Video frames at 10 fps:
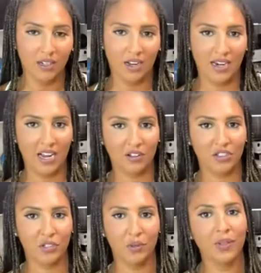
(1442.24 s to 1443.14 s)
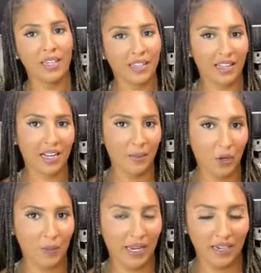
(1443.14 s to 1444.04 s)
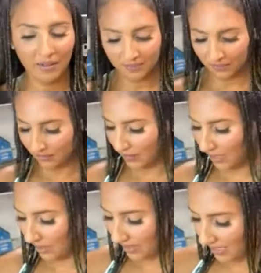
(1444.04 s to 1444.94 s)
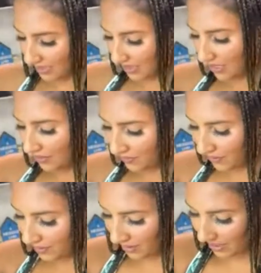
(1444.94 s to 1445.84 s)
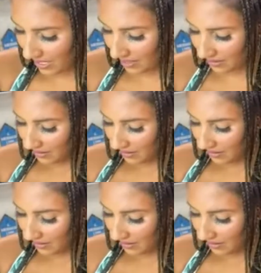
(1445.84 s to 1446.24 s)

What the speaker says: on how to eat like a mermaid, in the sense of, again,